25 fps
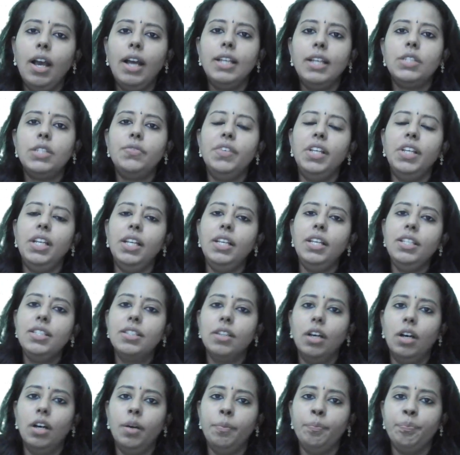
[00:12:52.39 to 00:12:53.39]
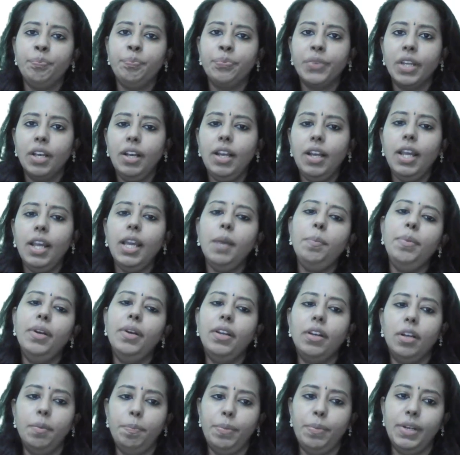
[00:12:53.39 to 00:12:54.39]
as well as
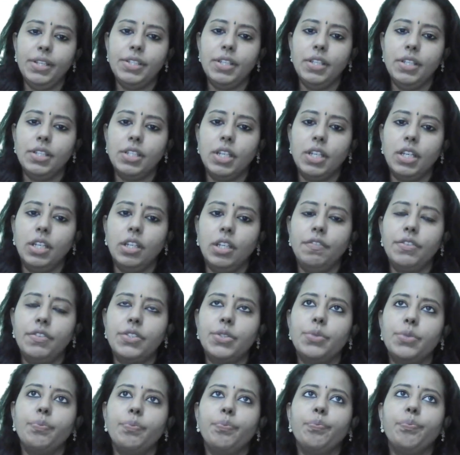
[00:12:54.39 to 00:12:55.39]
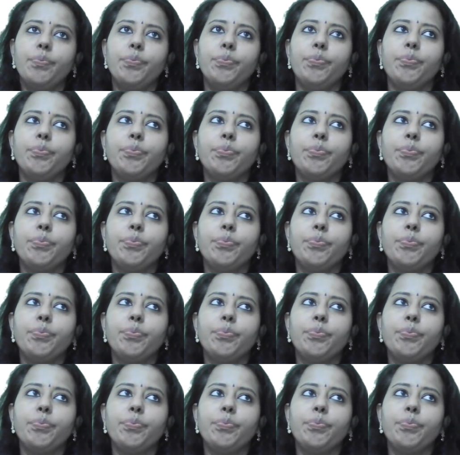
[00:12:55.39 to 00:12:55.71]
labor representatives.